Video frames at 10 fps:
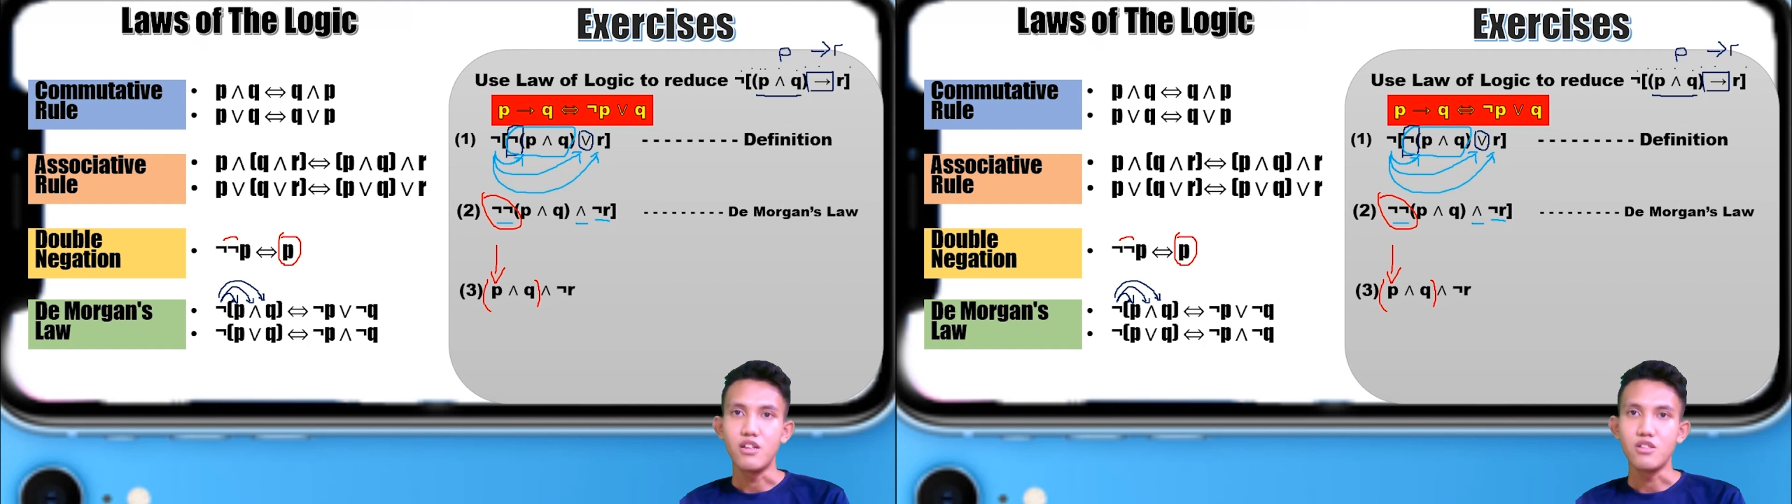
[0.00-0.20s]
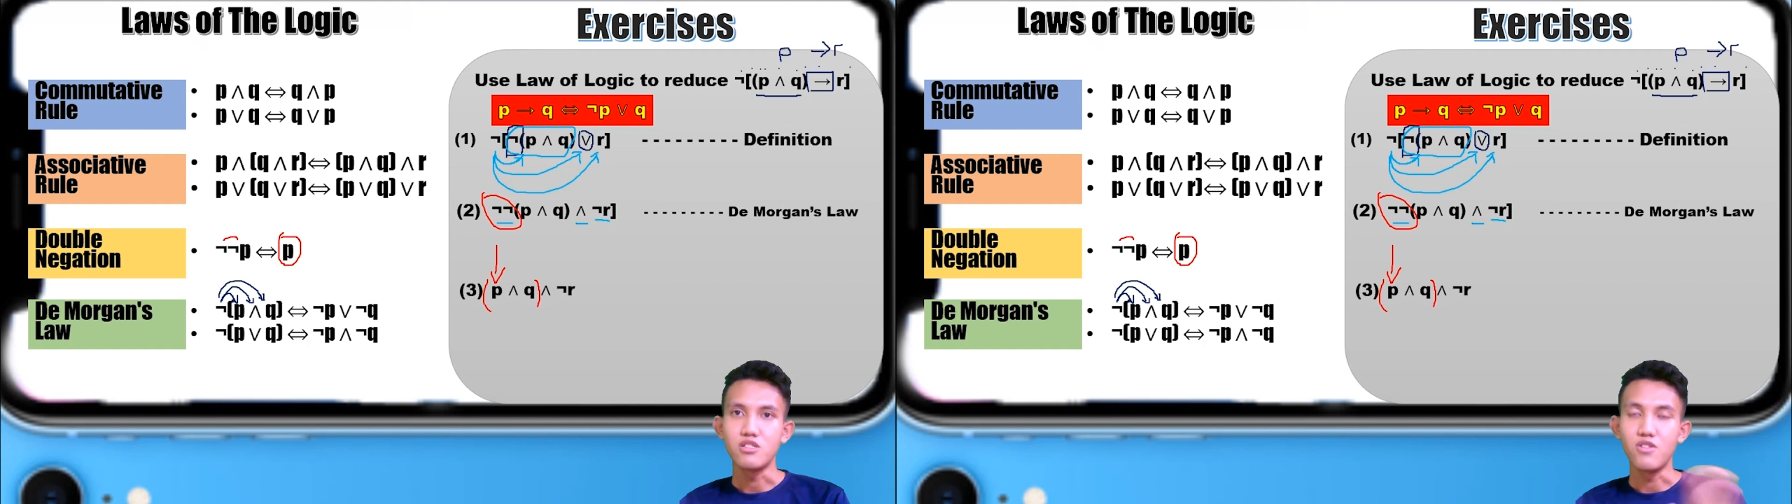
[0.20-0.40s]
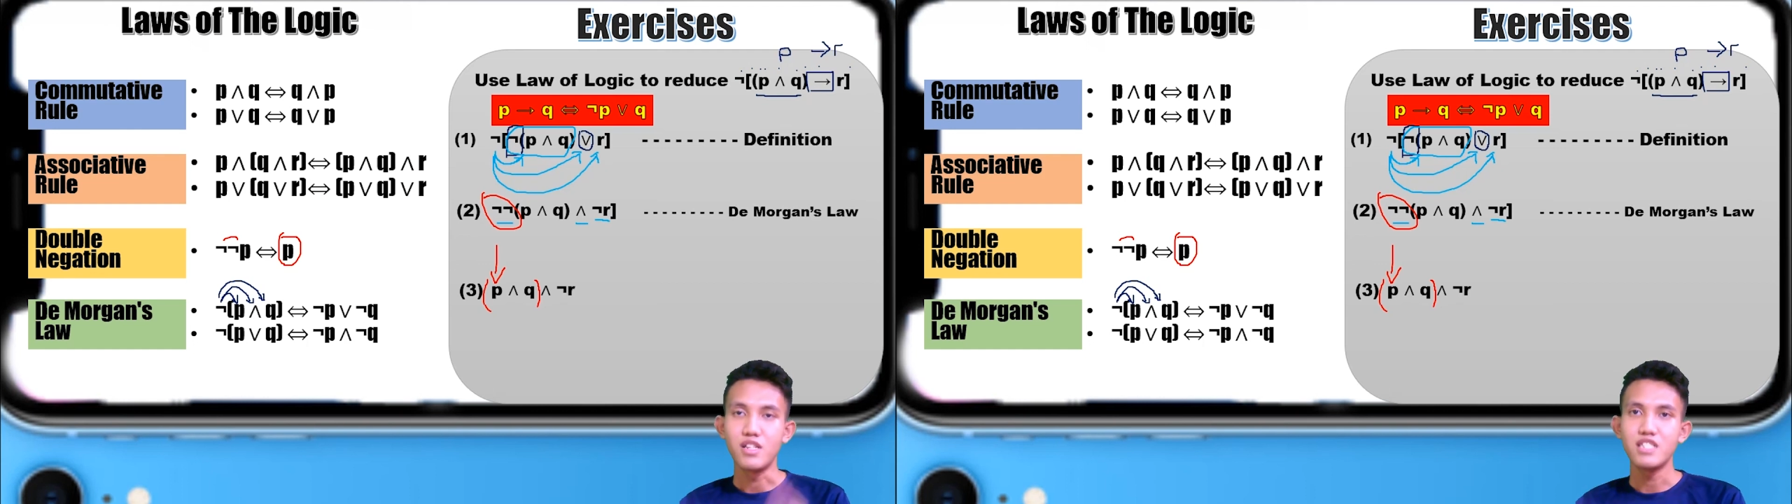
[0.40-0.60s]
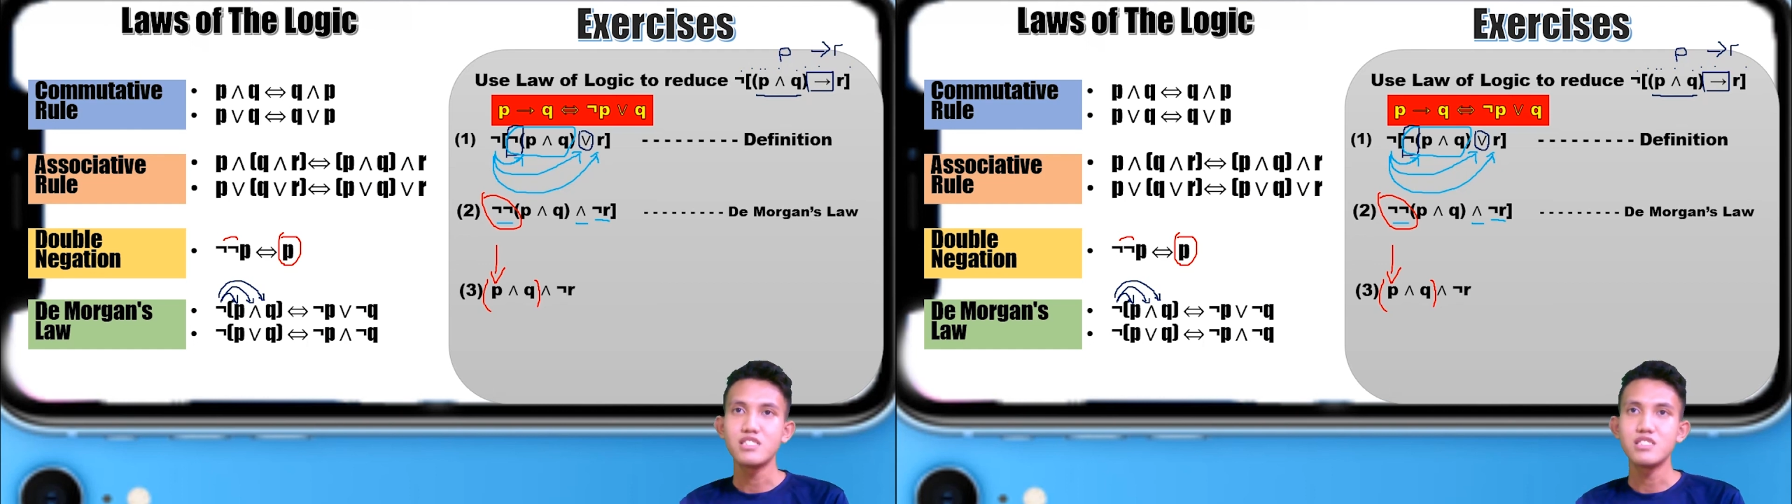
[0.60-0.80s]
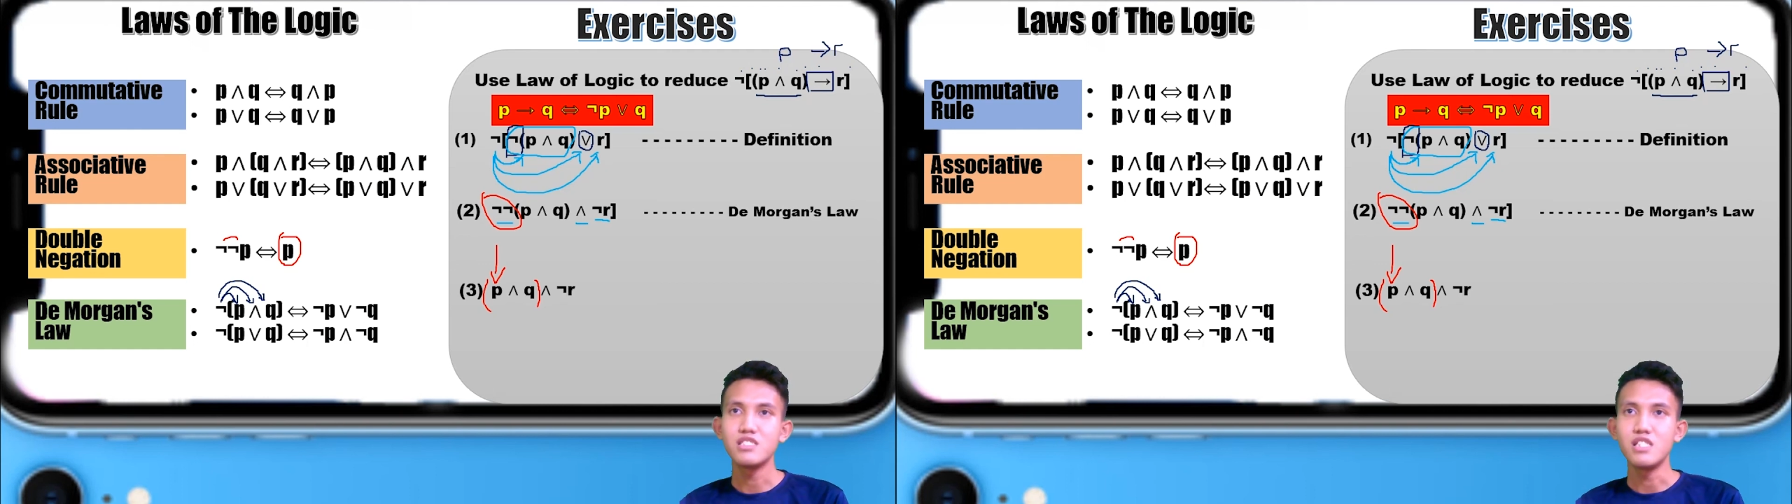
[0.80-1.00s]
So this
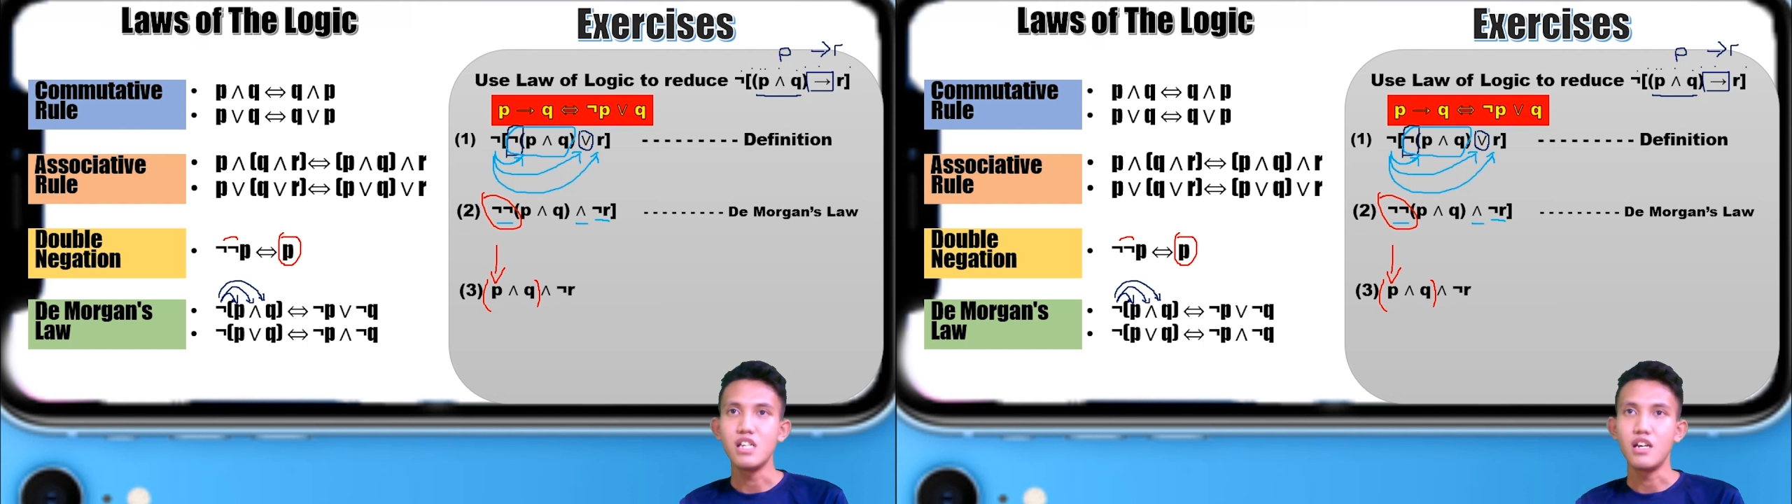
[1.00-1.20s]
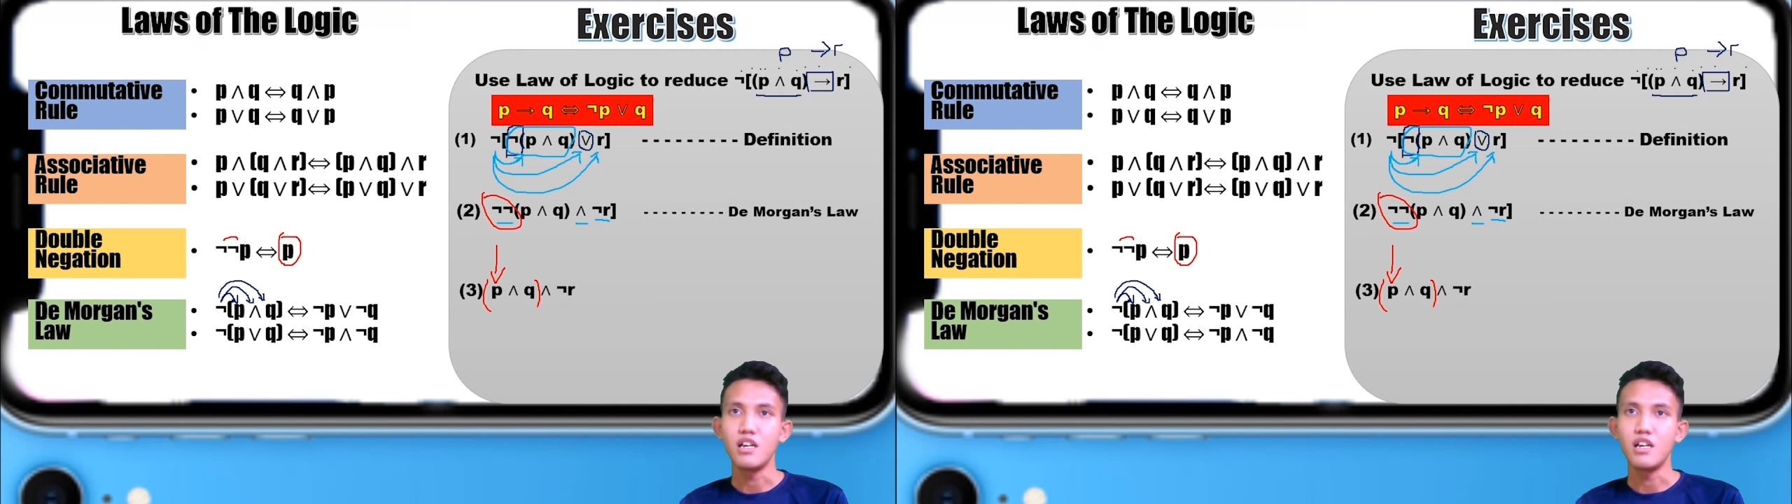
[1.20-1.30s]
is the